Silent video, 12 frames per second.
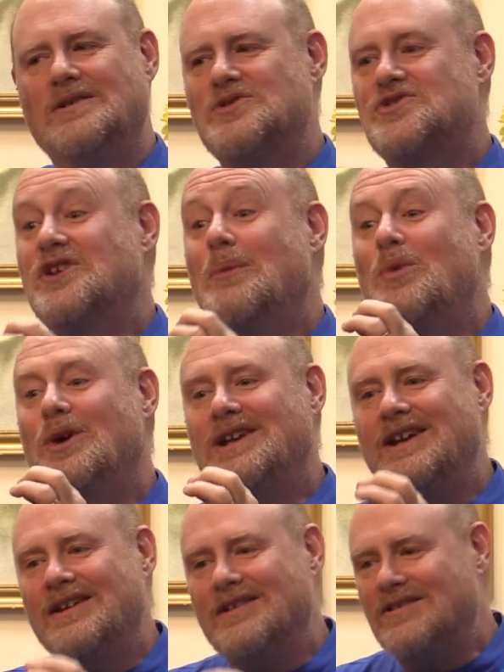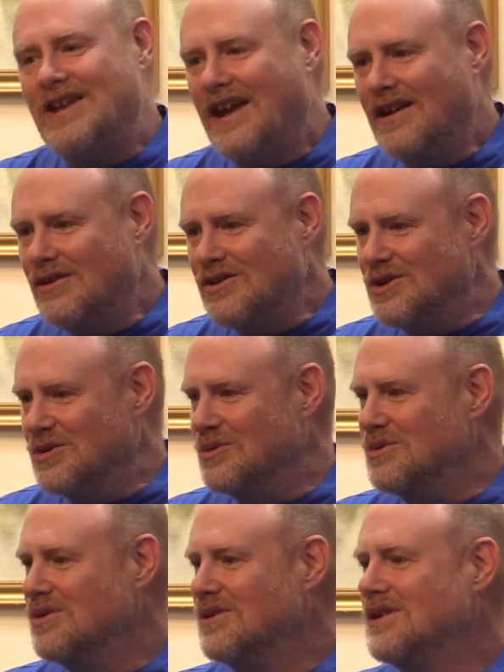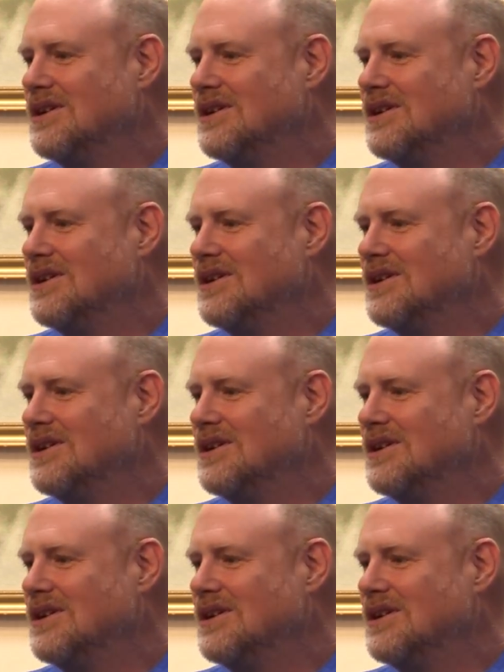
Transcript: someone can tell you.